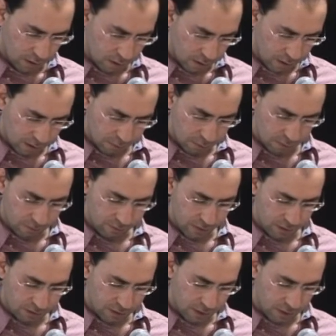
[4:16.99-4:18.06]
He has been
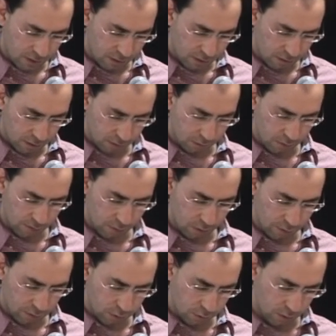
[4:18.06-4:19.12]
investigating these systems for
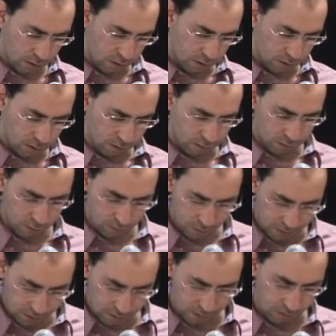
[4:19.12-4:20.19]
over 20 years with
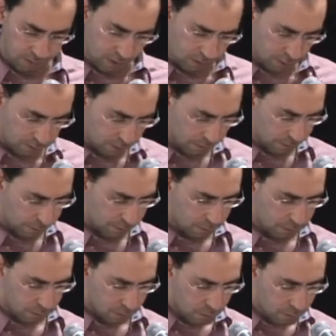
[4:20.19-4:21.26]
great success.
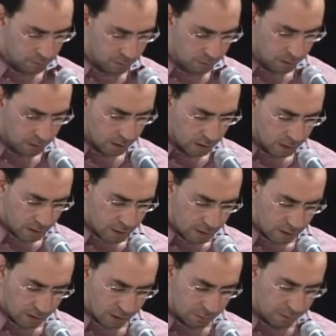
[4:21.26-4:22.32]

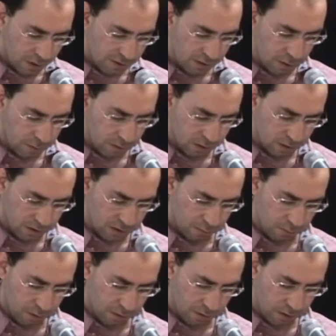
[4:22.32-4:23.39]
These basic abilities can
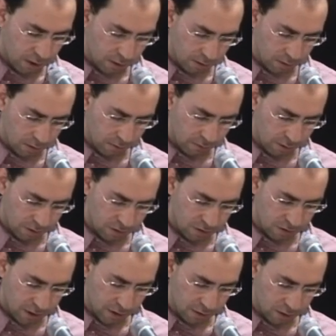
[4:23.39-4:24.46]
be thought of as
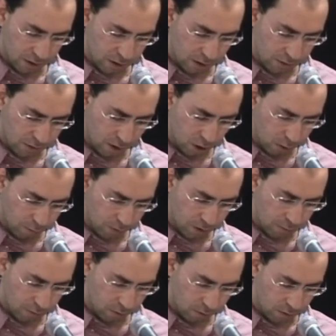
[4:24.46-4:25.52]
shared across all
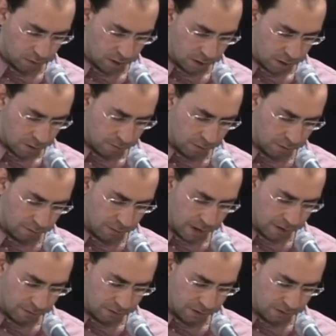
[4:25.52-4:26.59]
people, but
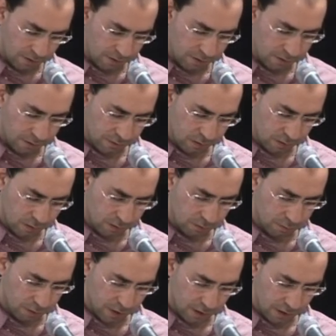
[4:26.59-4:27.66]
manifested differently
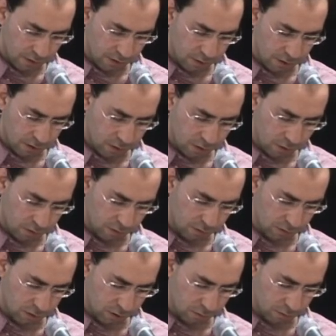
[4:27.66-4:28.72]
depending on the cultural
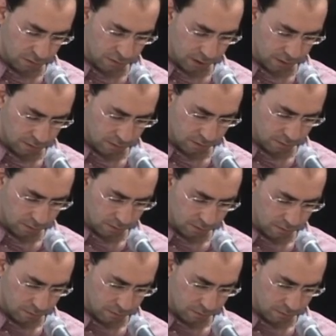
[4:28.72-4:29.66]
circumstances.